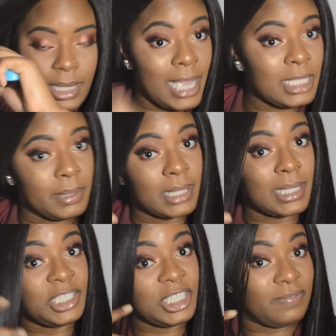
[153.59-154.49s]
nice because
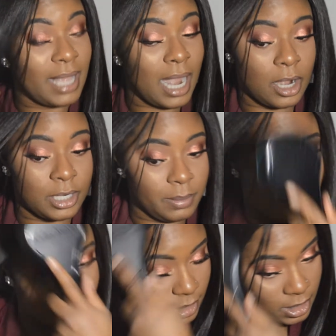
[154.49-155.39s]
I just flat ironed it
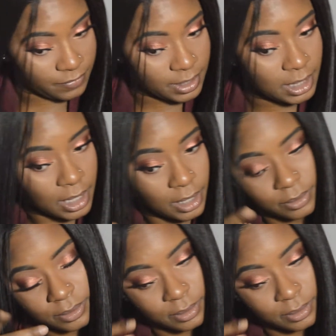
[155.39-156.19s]
before this video.